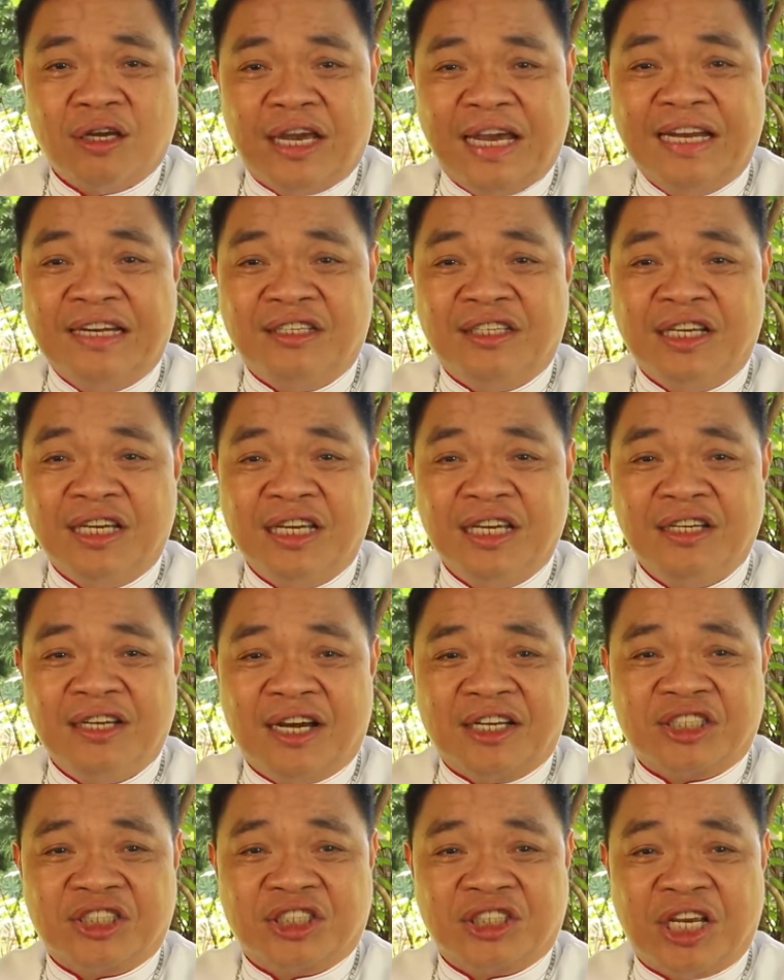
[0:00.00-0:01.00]
Indeed,
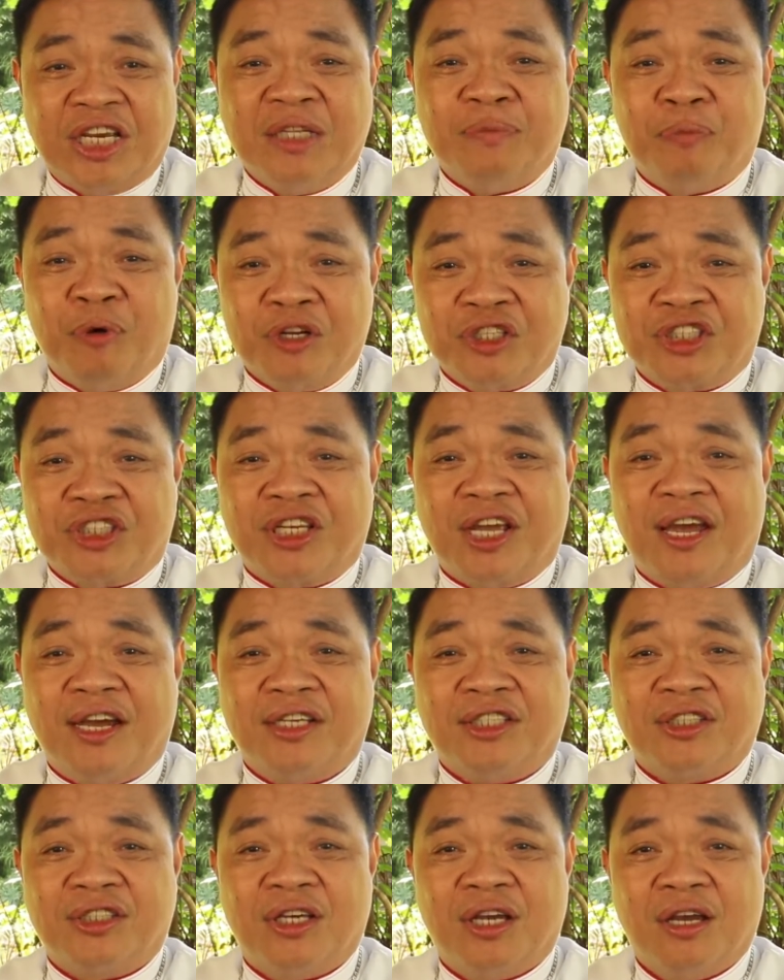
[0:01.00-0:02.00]
as St. Paul
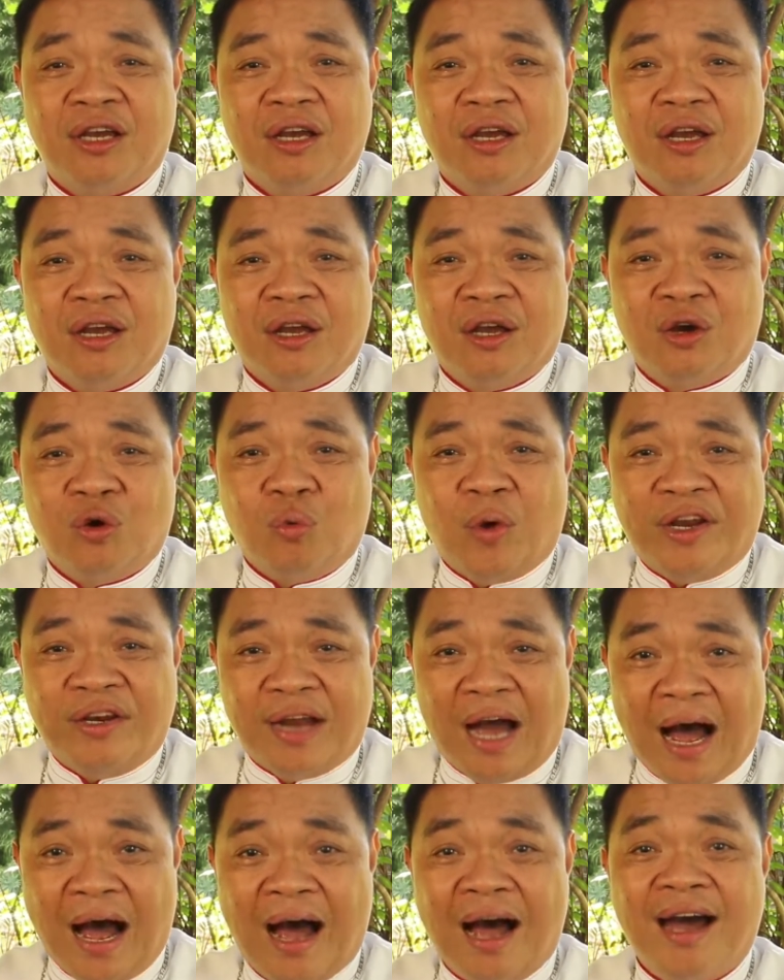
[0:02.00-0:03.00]
says, when
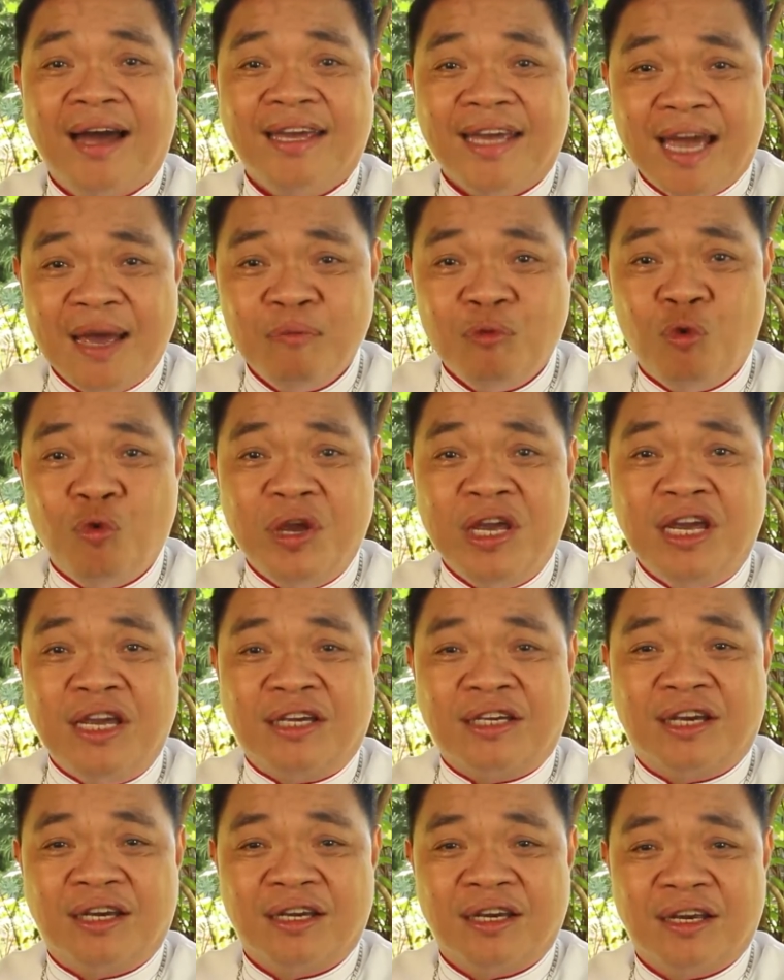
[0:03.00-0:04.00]
I am weak,
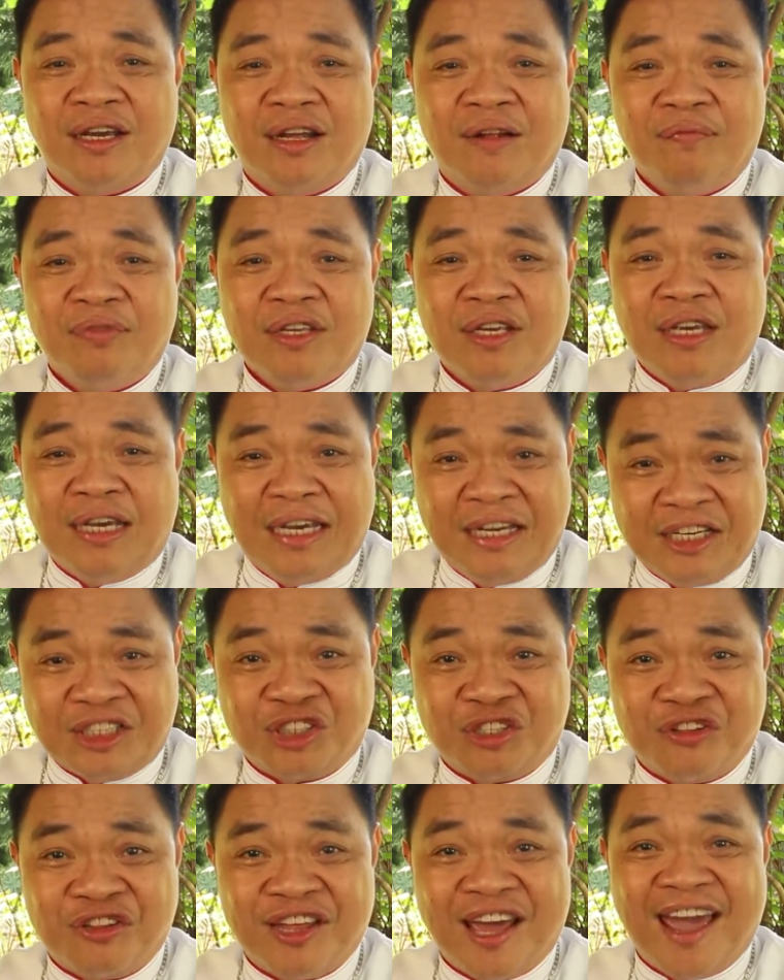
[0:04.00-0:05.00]
it
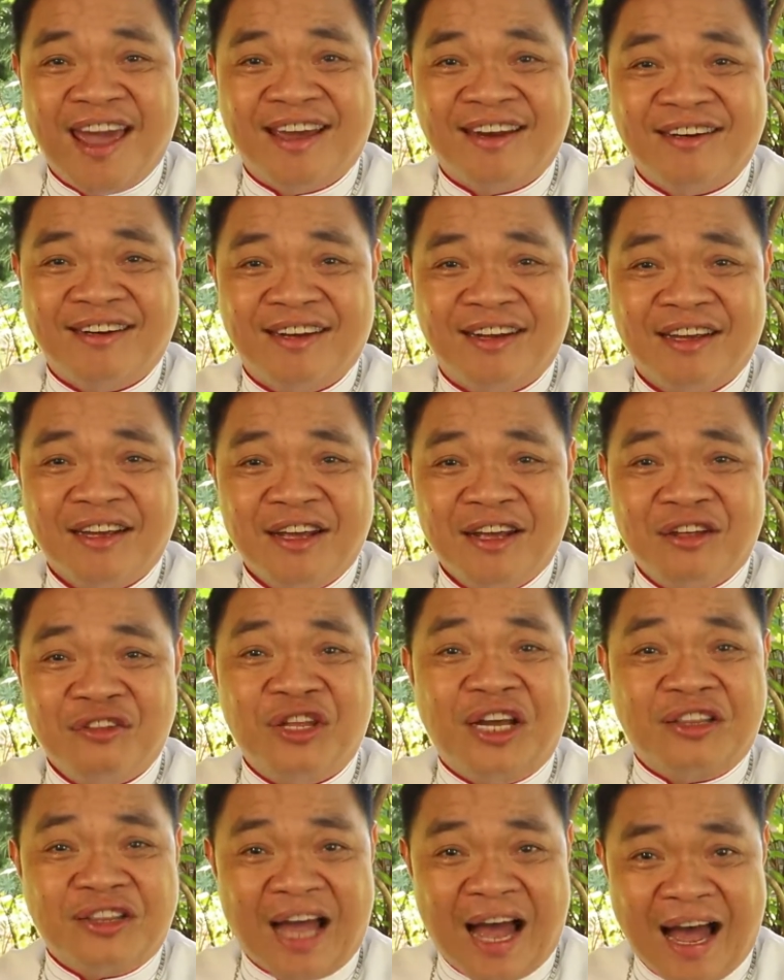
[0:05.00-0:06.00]
is then
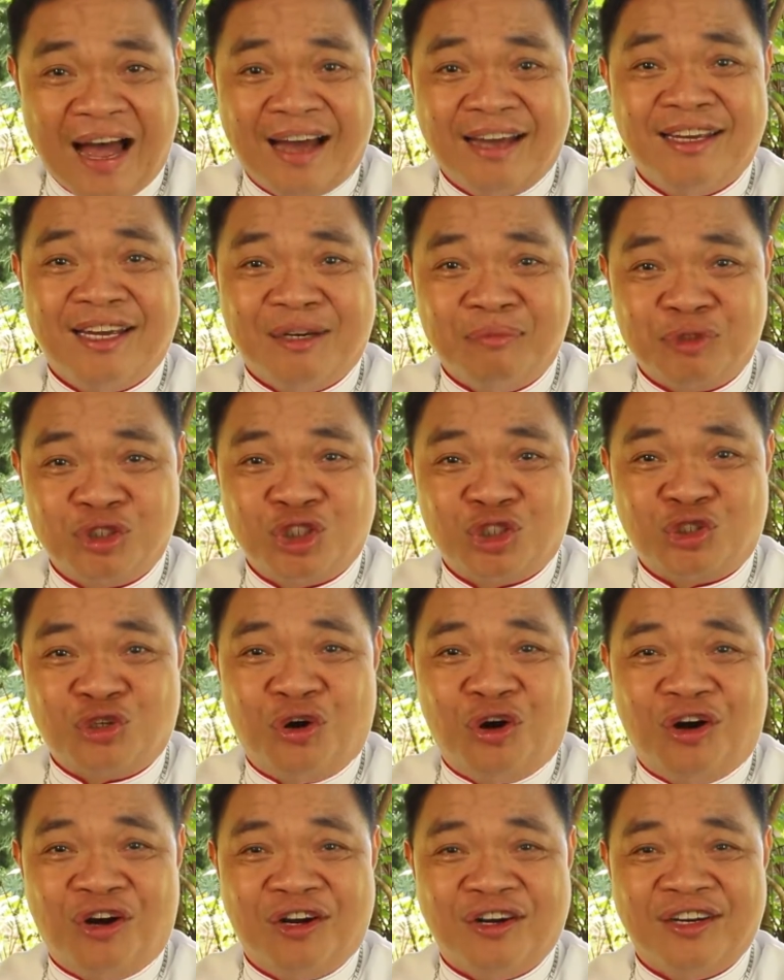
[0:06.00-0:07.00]
that I am
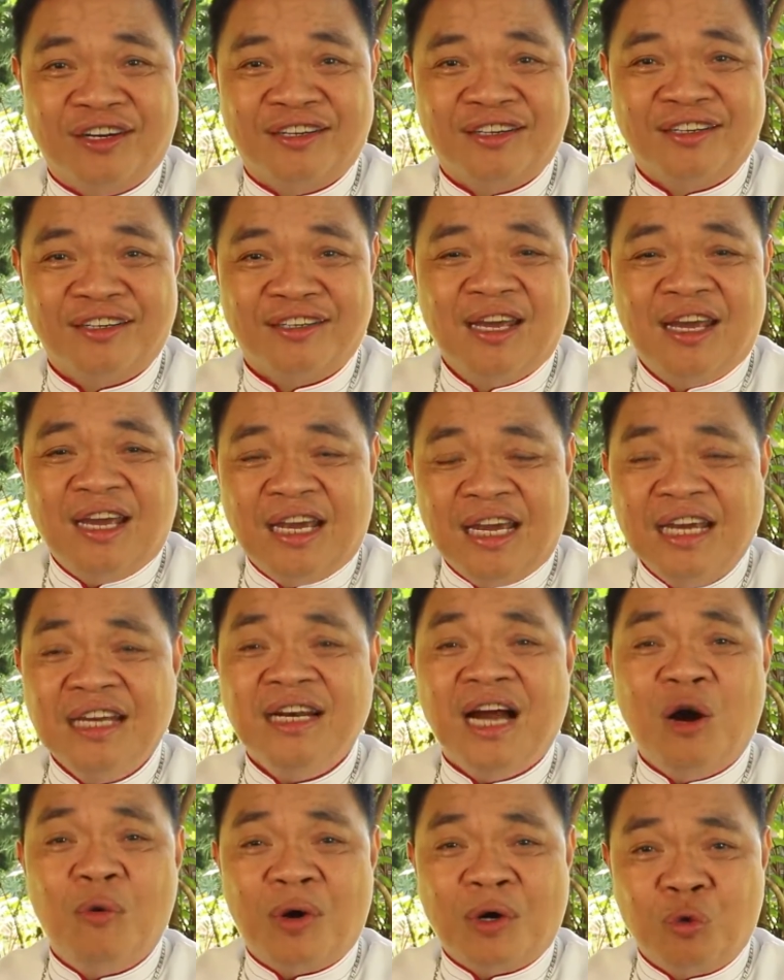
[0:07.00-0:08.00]
strong.
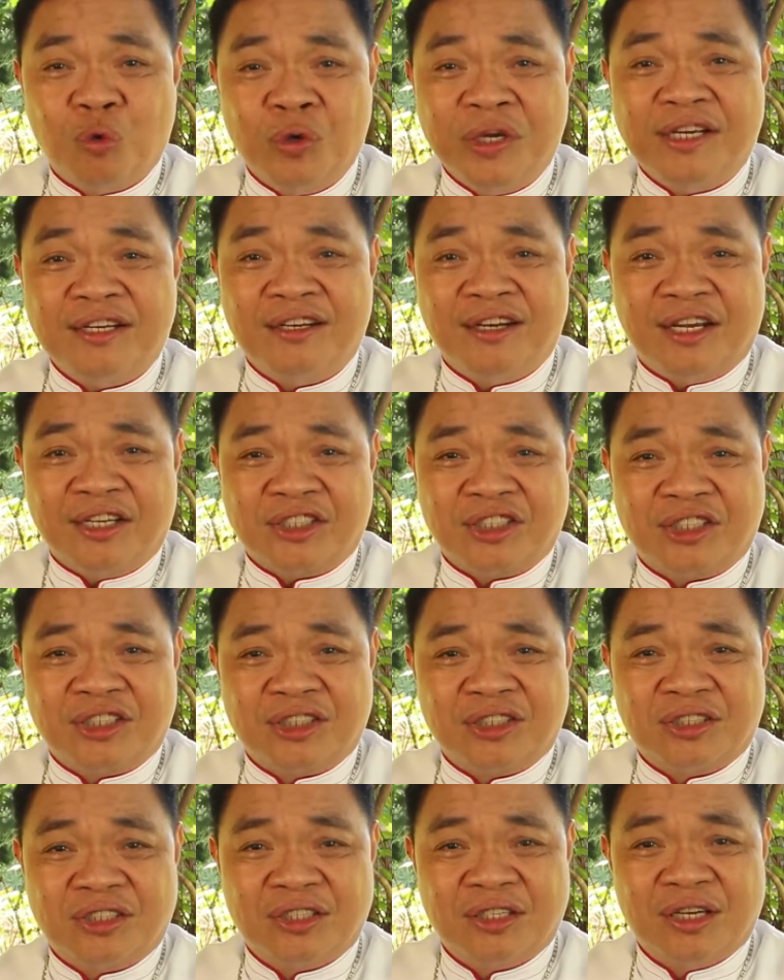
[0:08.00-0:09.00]
In our
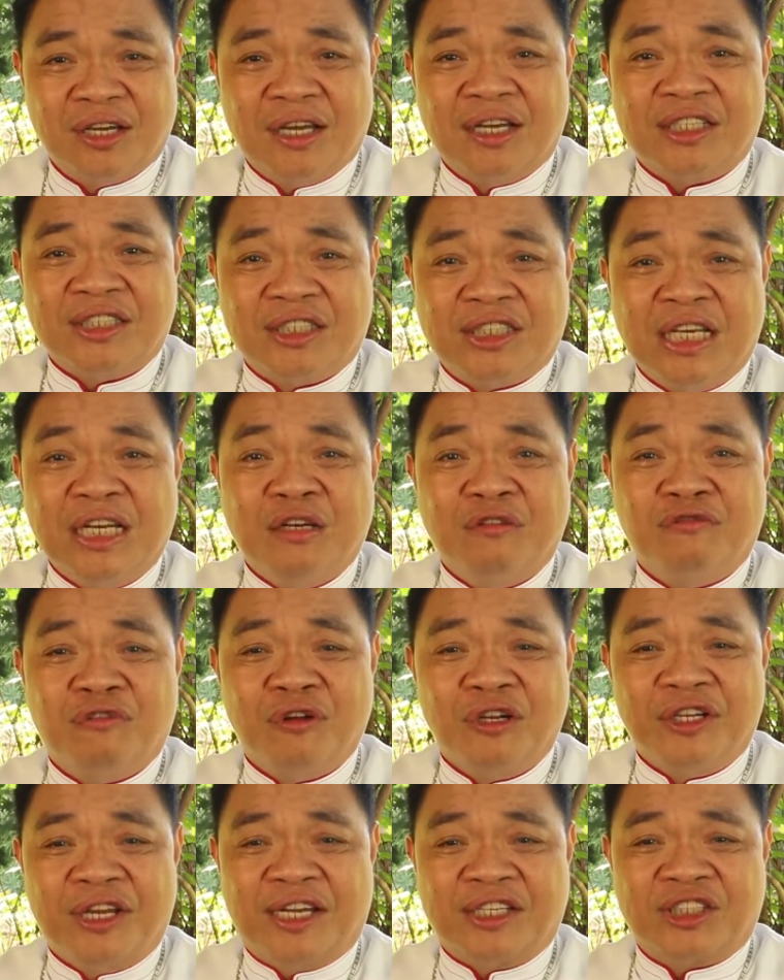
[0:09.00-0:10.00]
weakness,
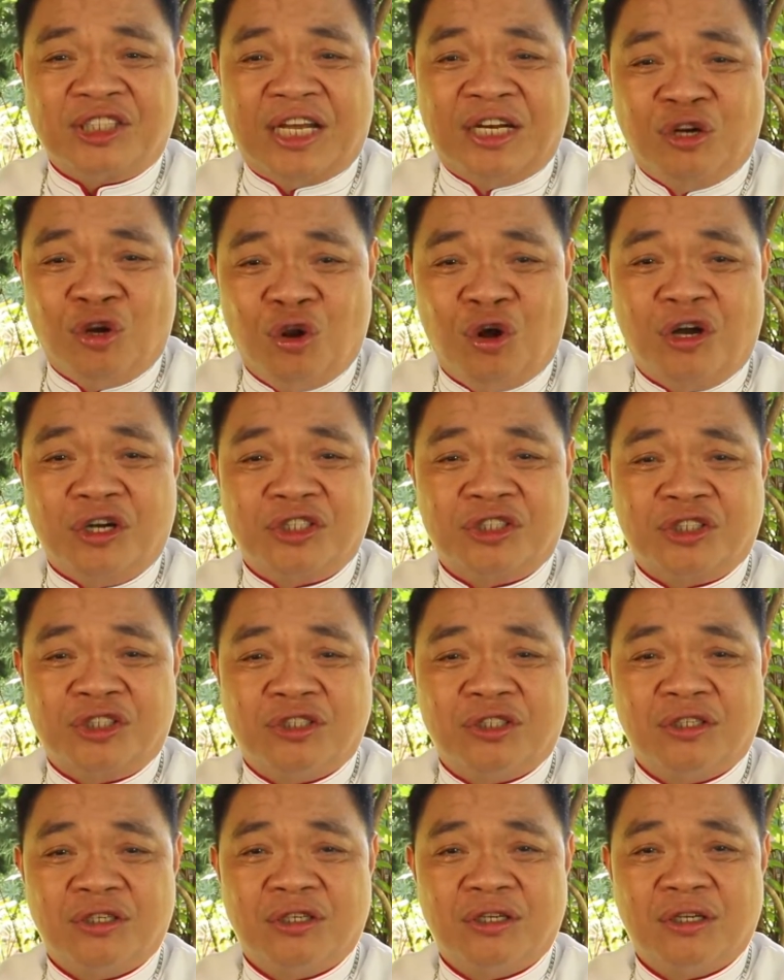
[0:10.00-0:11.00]
sinfulness, and loss,